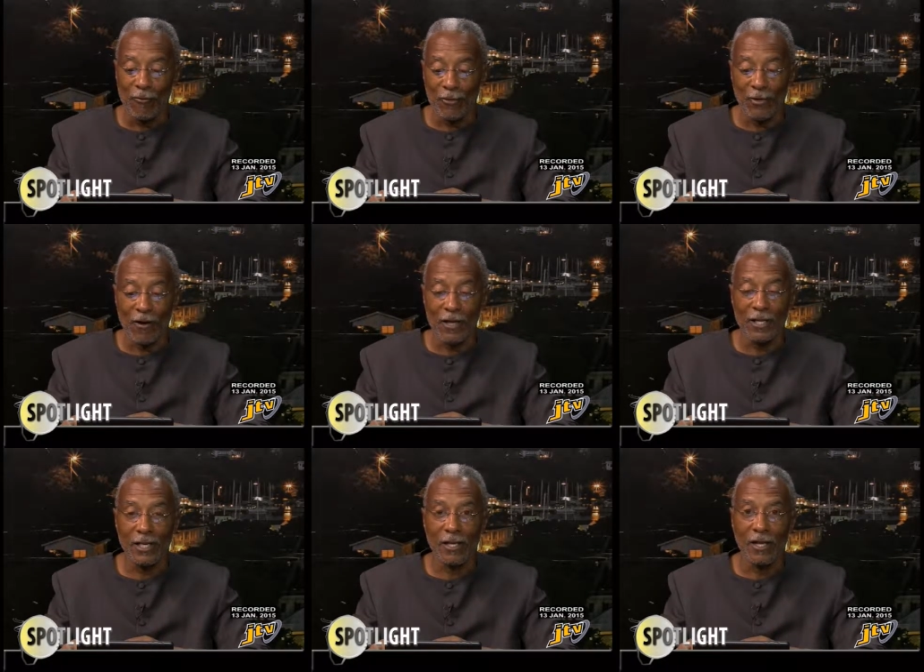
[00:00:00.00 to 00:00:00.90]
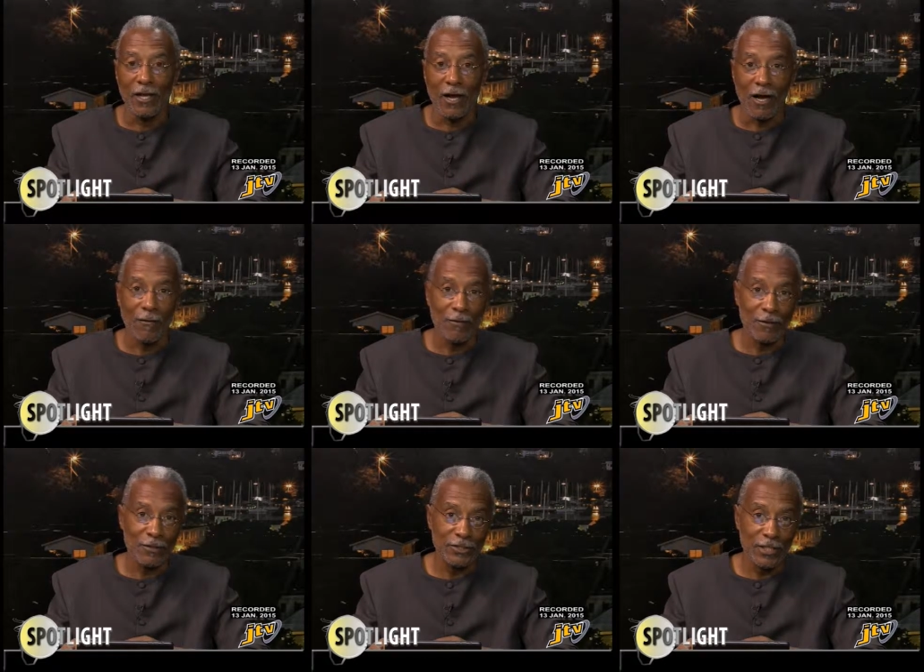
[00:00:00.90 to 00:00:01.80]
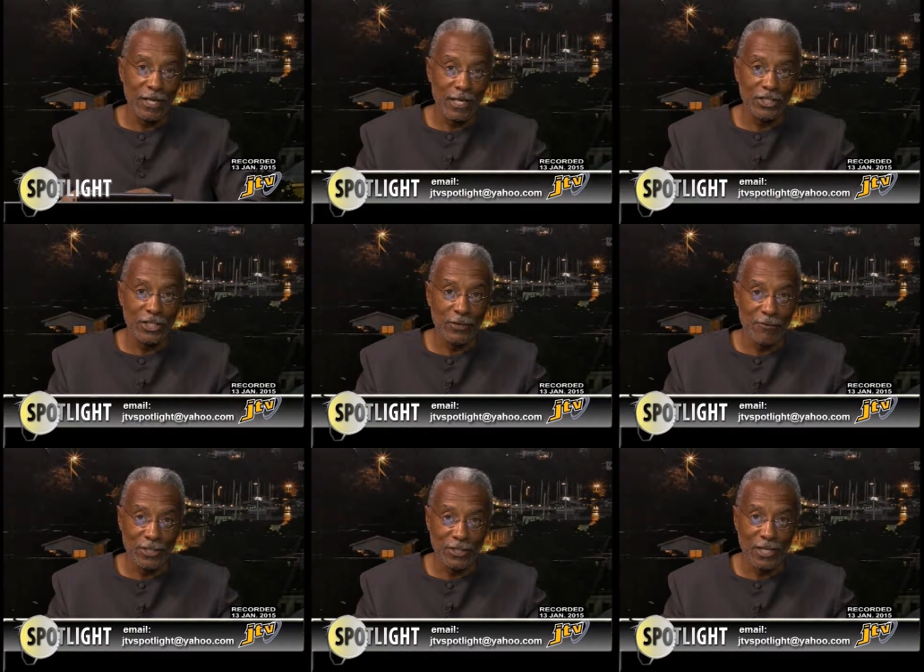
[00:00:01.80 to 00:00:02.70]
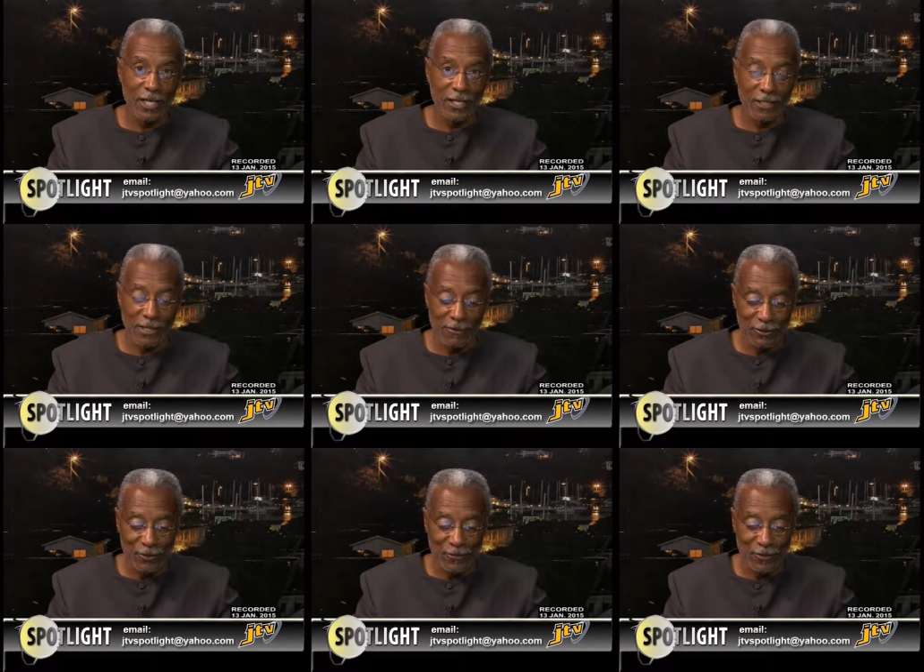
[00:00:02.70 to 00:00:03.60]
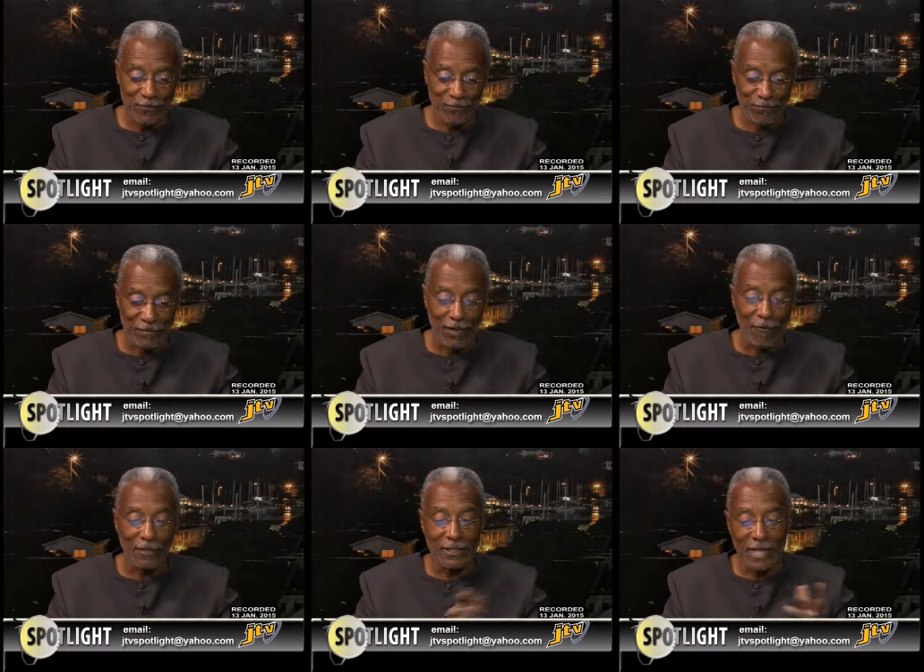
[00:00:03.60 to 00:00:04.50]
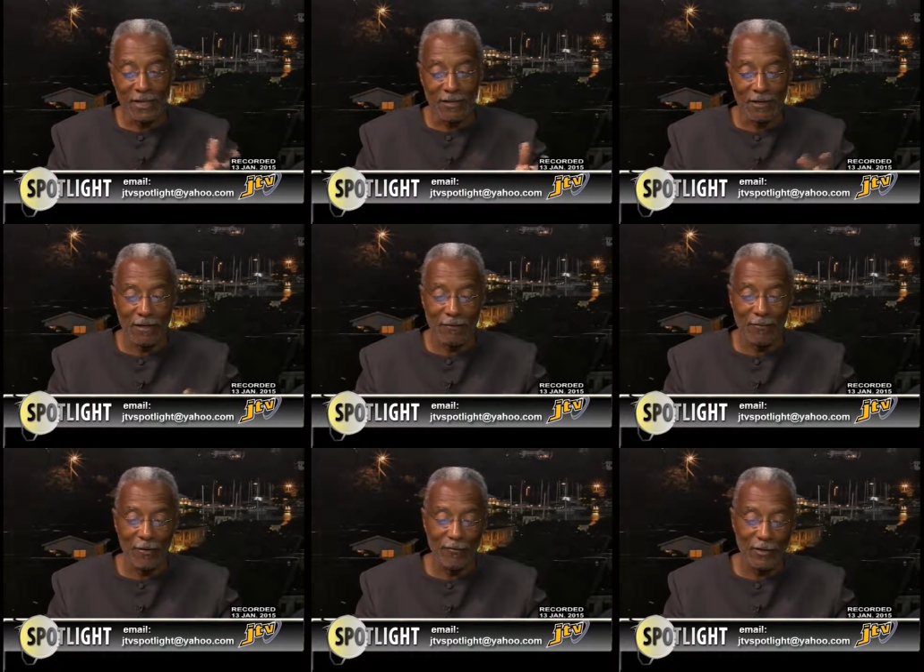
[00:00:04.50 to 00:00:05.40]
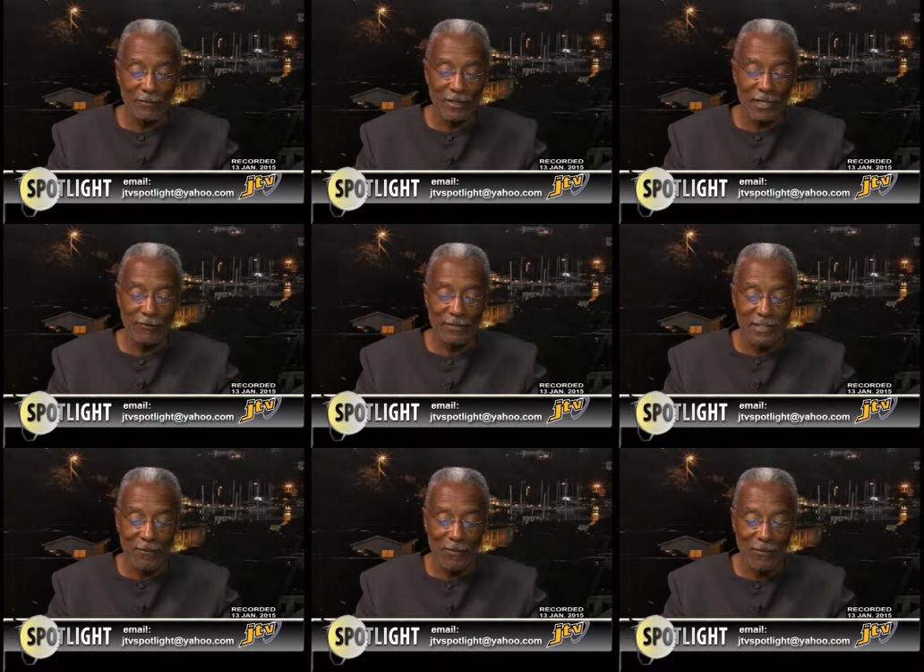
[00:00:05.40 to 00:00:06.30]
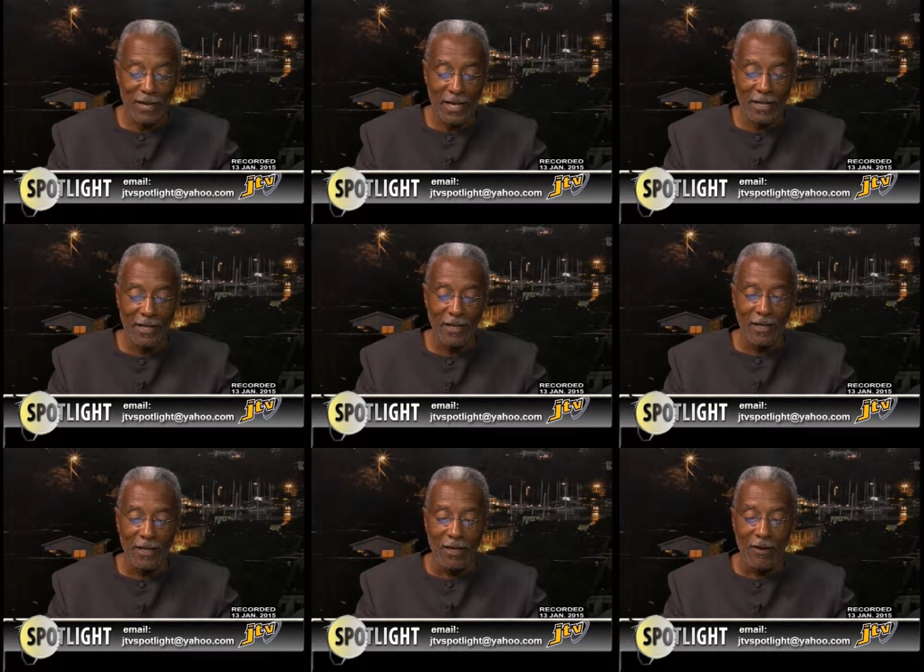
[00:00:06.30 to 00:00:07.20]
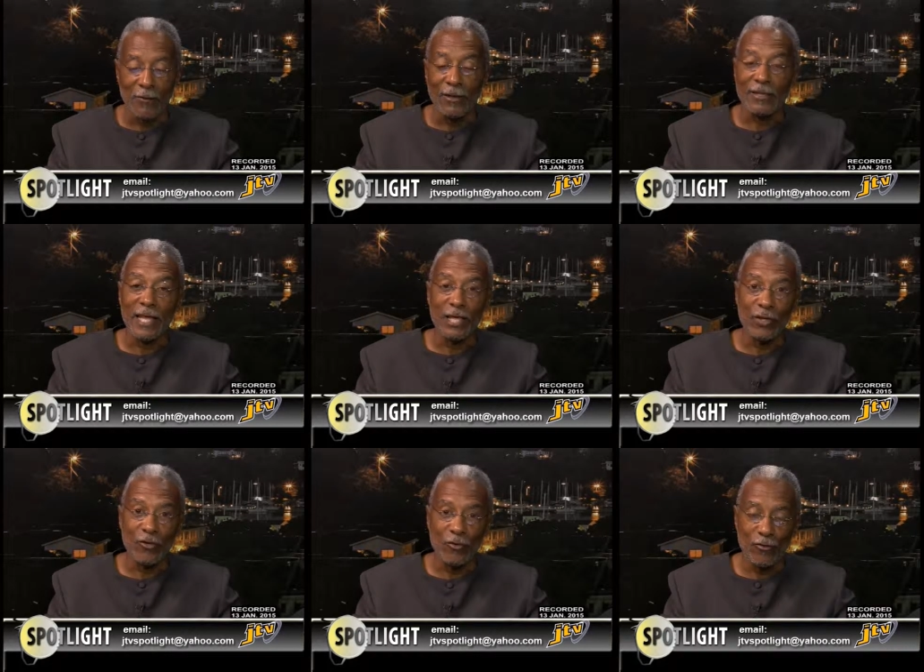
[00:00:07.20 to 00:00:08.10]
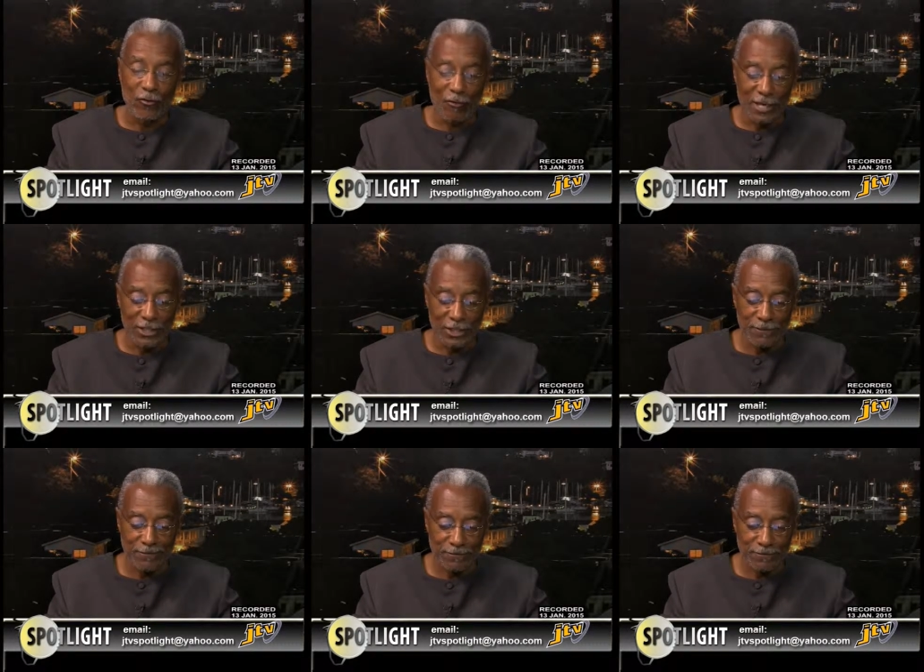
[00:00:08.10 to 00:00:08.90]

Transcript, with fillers: regarding our energy generation here in the territory. I want to thank um, Brother Phillips again for stopping by. I want to thank you for watching.